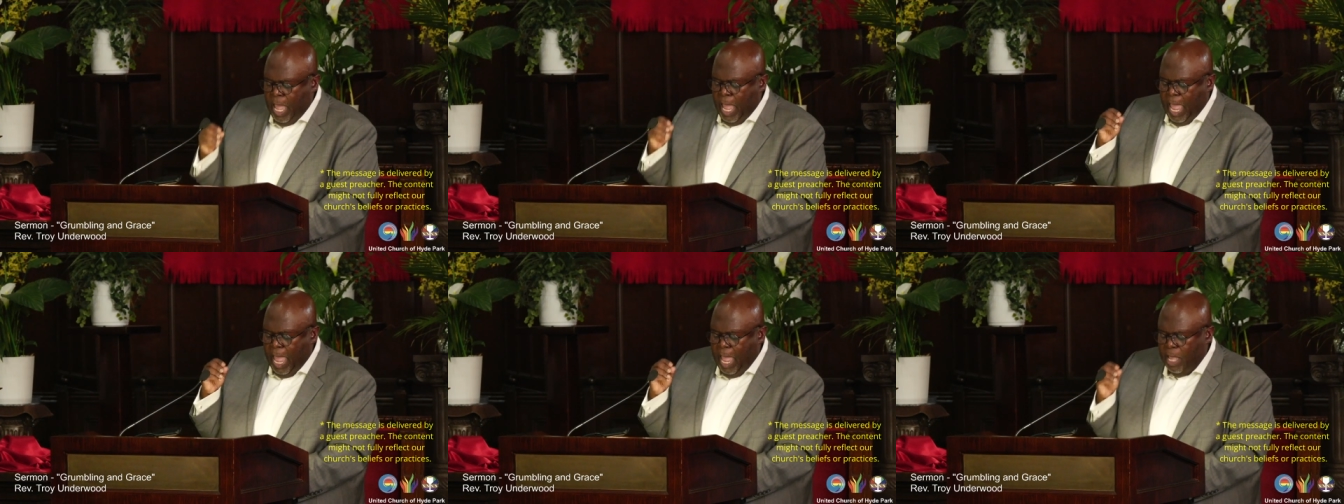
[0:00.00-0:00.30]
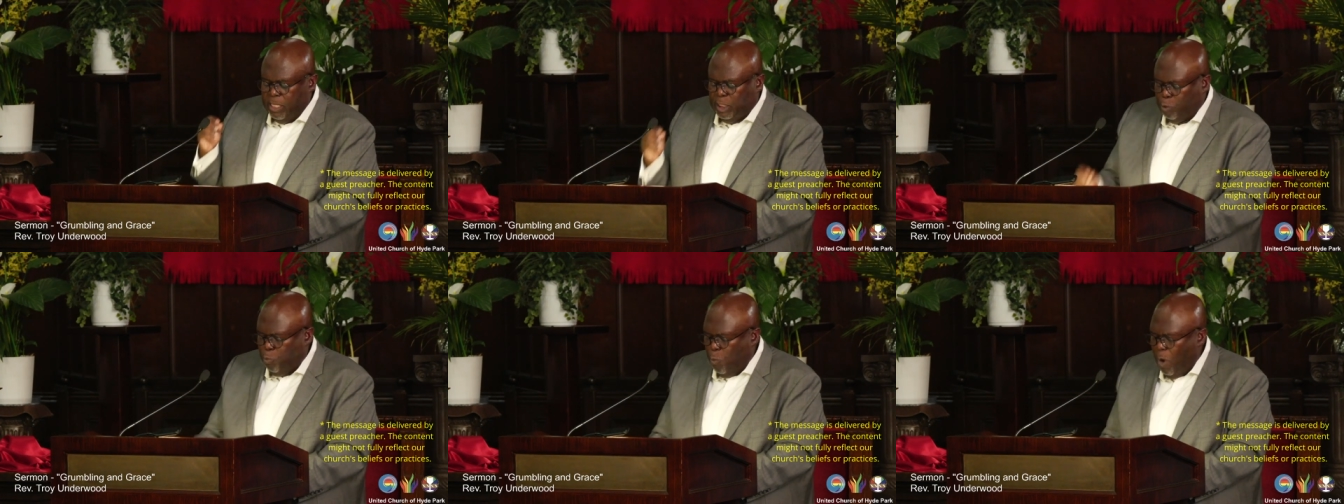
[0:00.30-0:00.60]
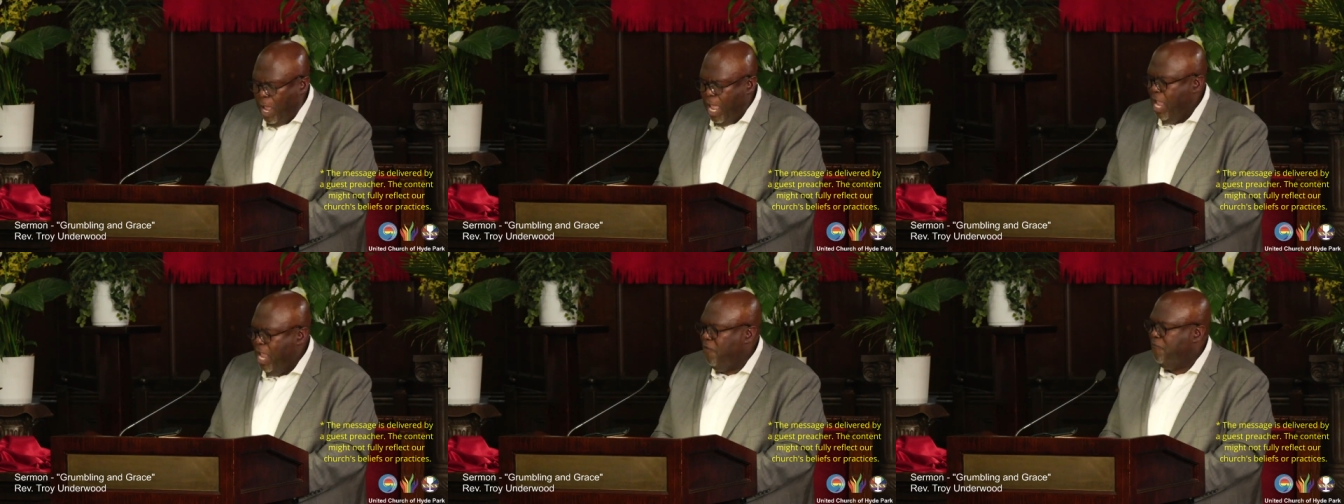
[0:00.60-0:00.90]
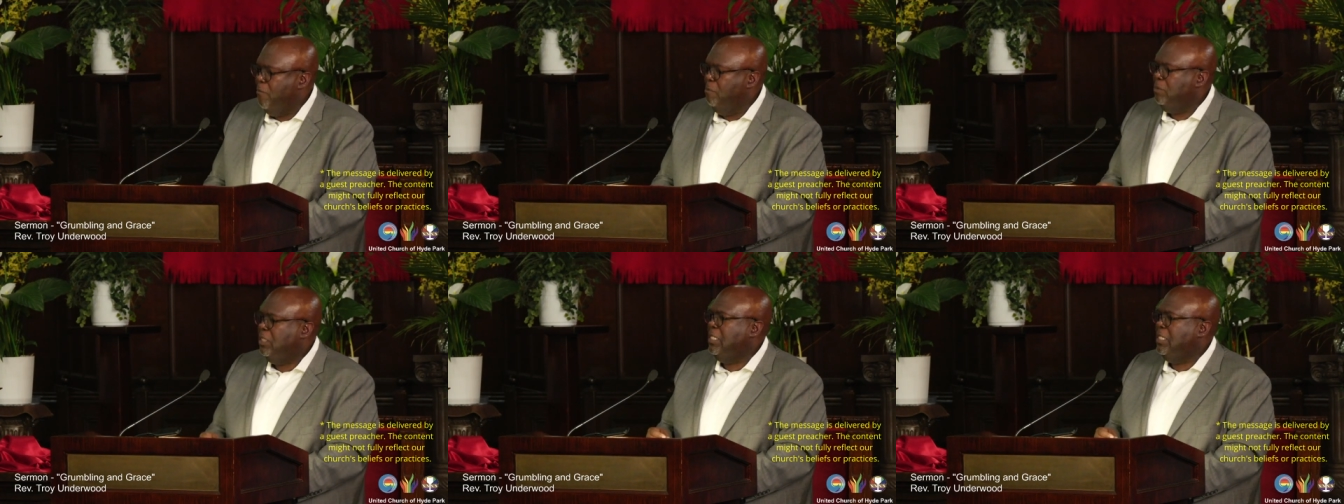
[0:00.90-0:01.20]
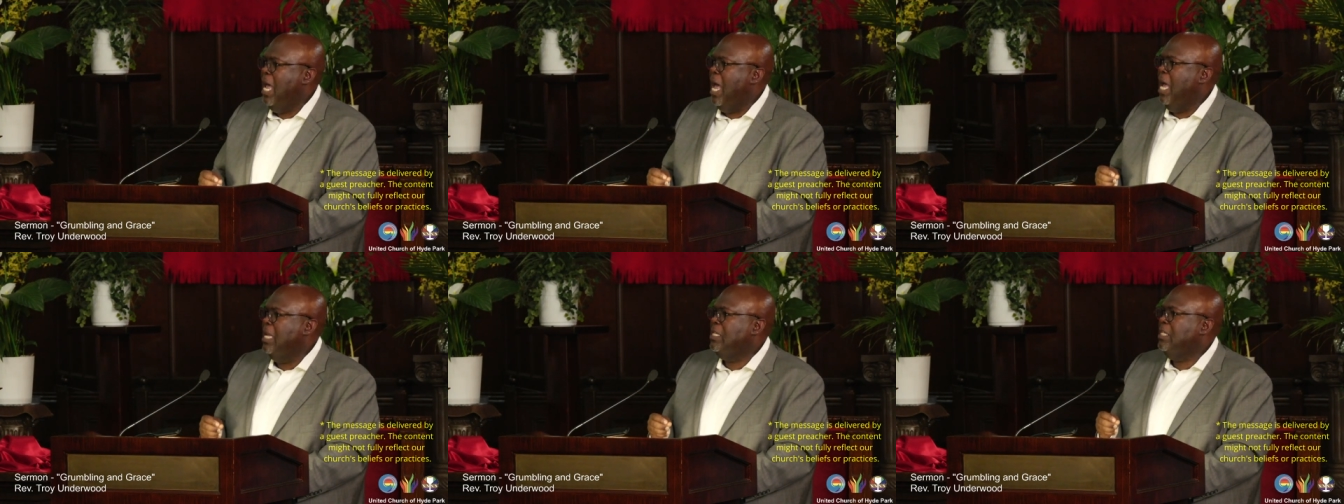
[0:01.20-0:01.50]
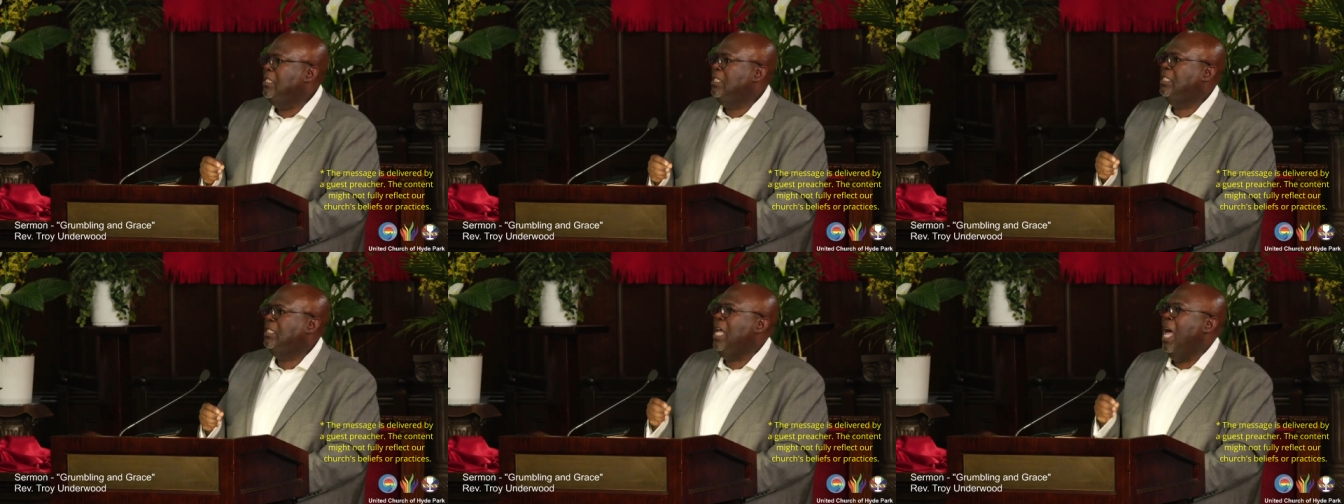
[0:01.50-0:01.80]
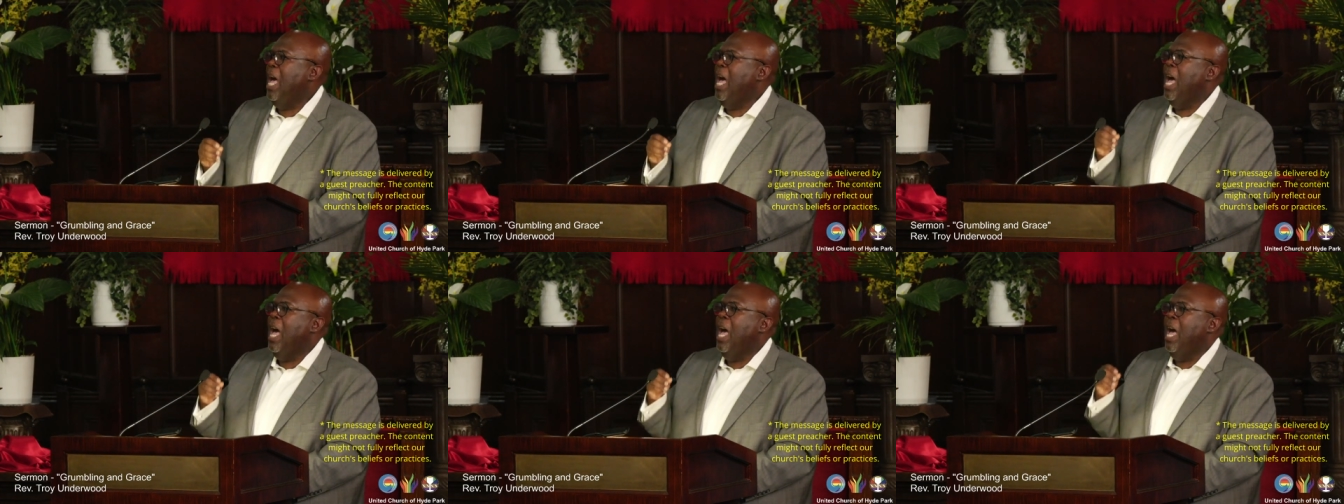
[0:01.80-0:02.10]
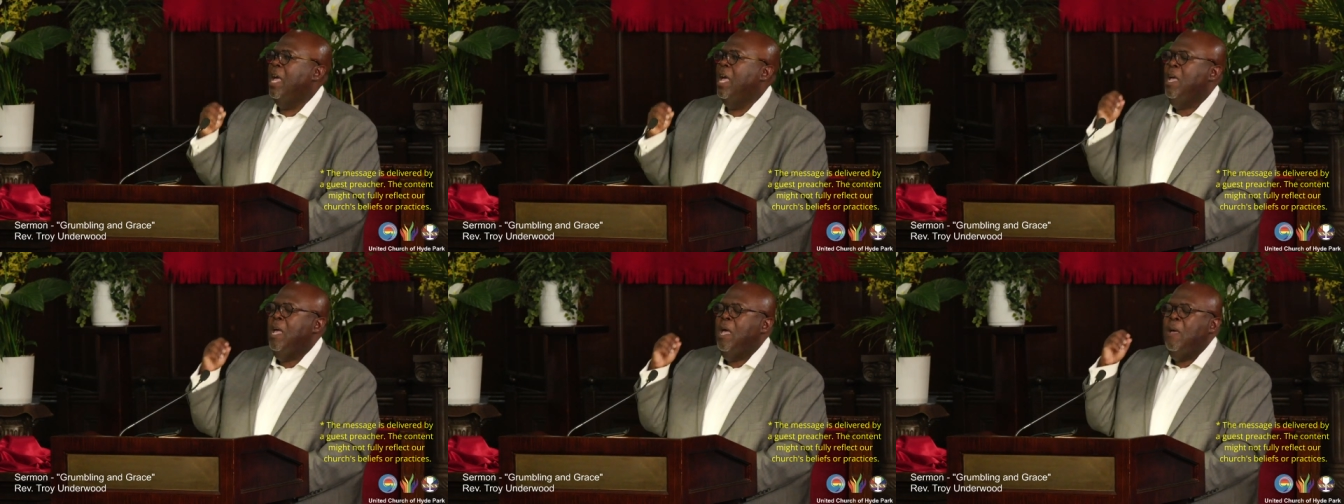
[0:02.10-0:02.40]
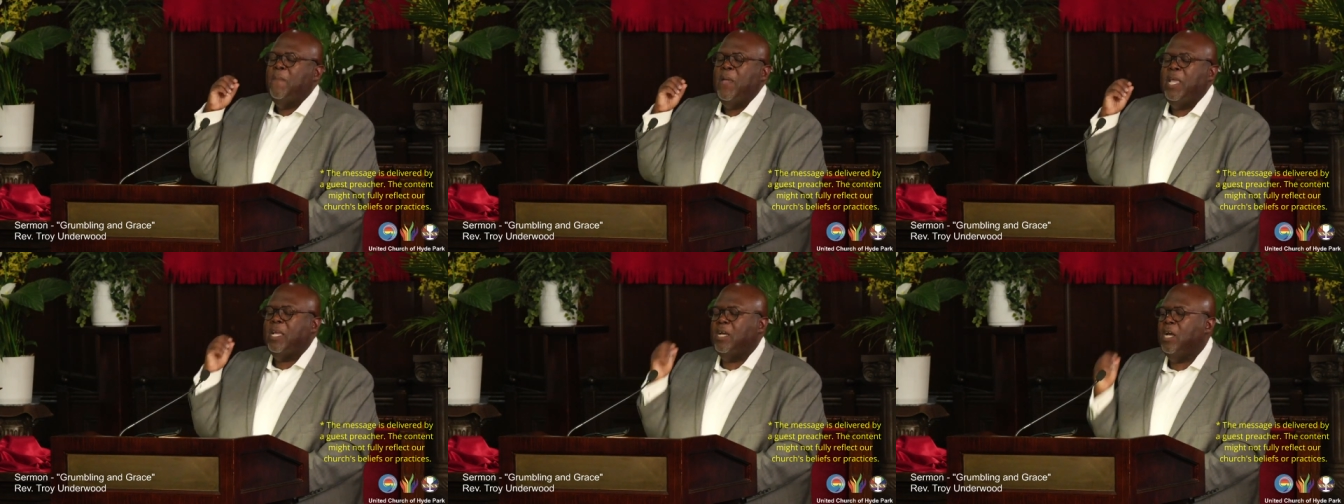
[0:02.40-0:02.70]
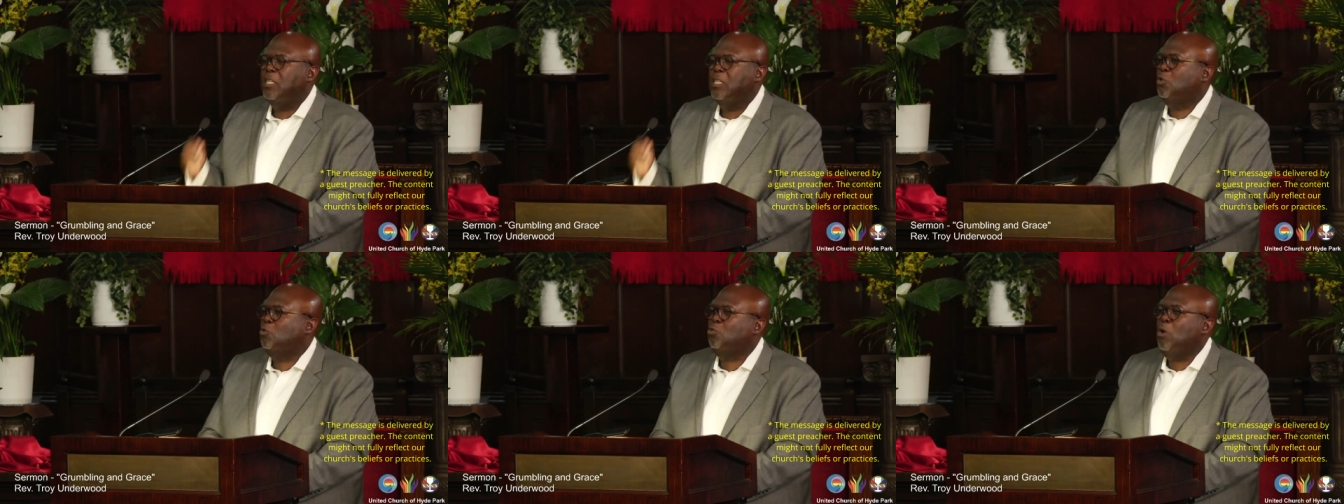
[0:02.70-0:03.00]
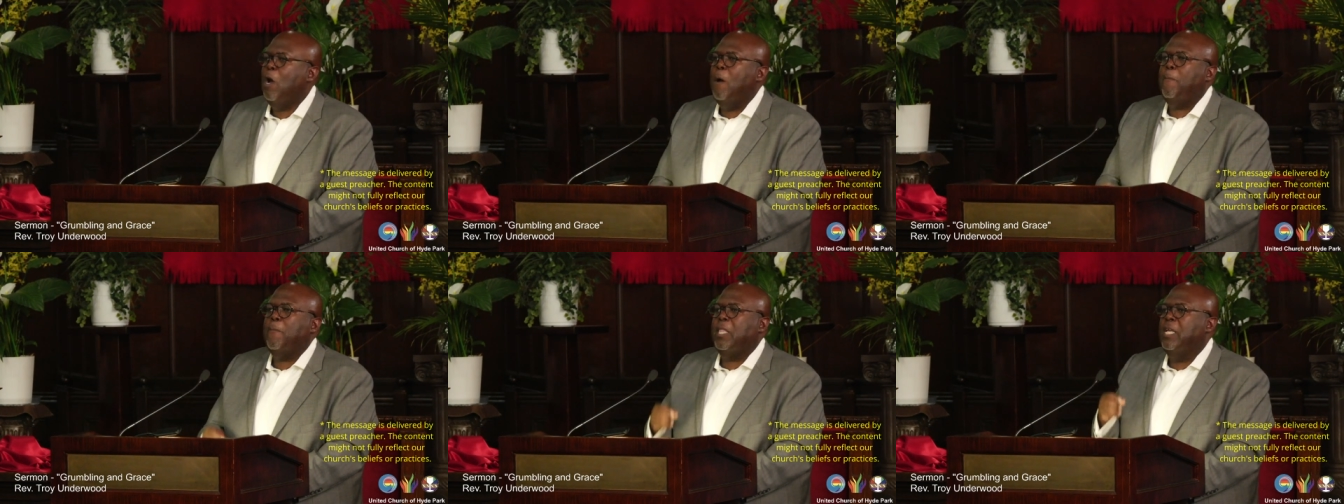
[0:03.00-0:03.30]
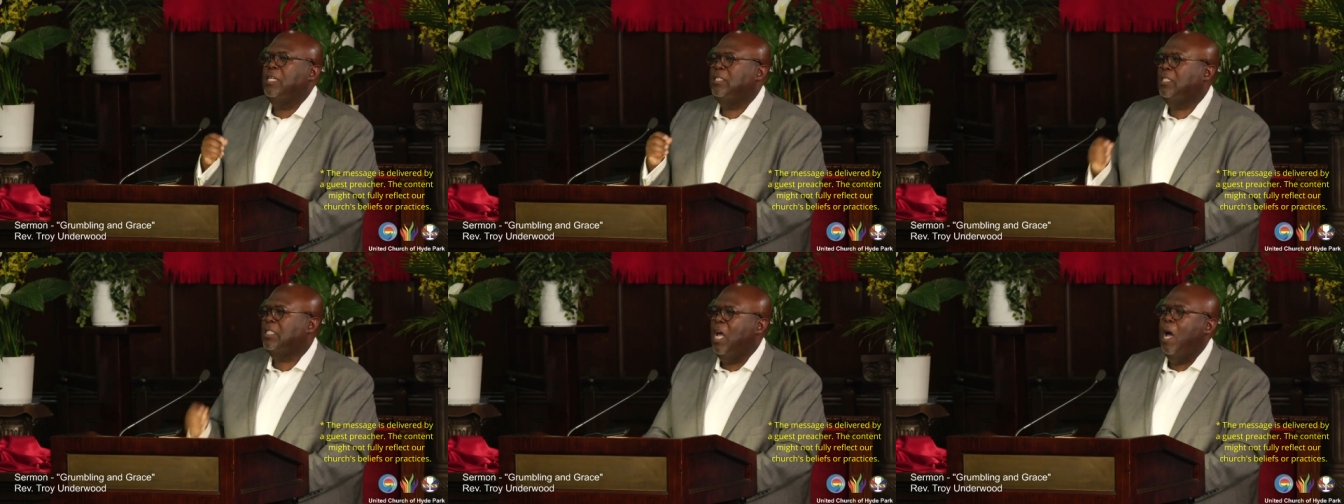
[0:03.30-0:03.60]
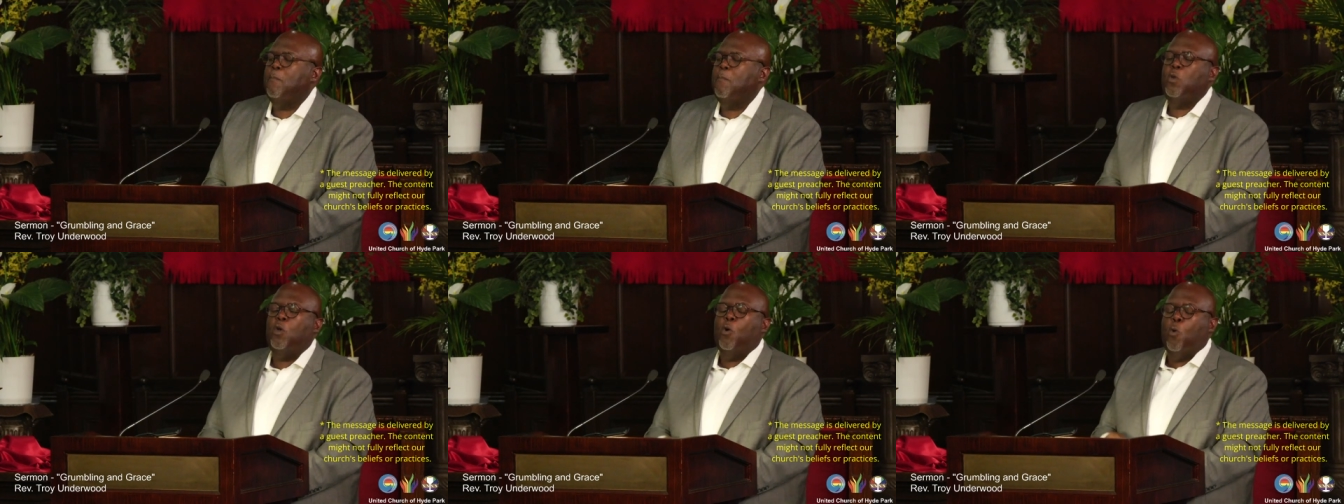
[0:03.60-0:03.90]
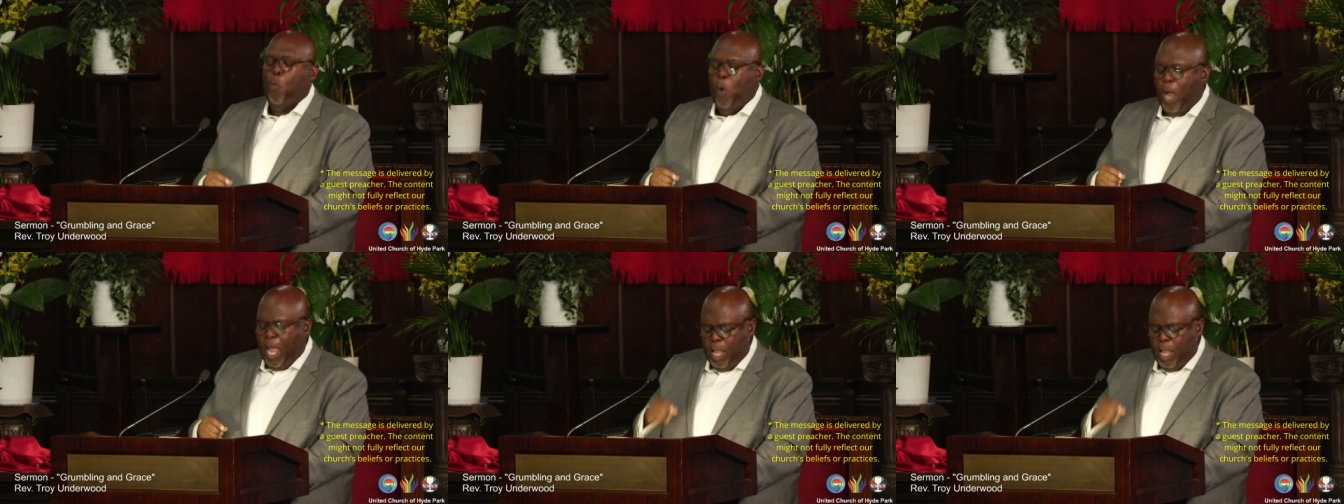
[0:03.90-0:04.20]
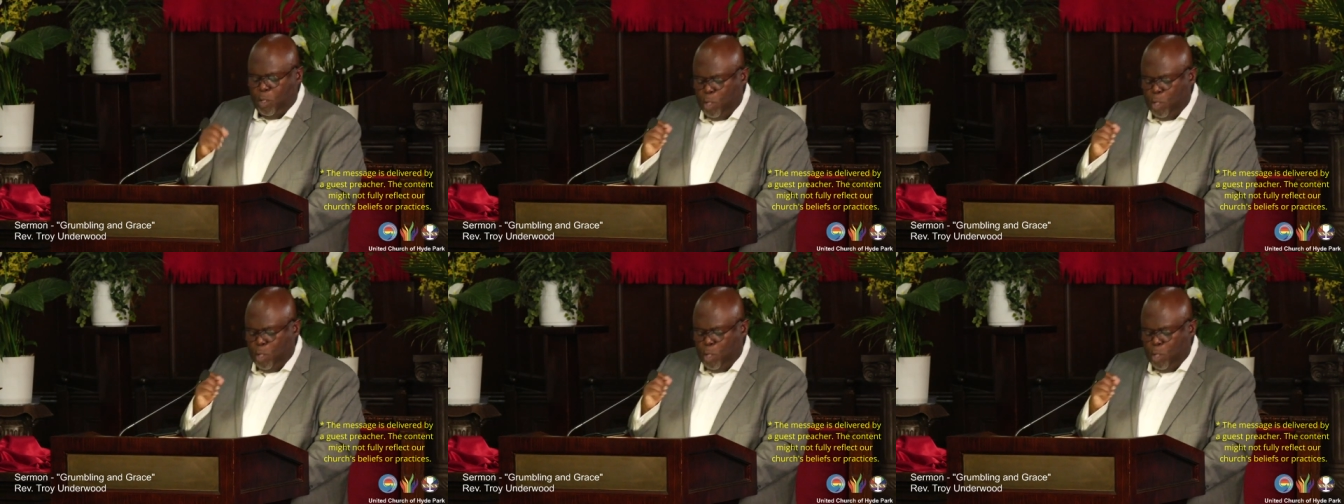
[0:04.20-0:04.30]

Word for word: and swaying from side to side because trouble has come your way,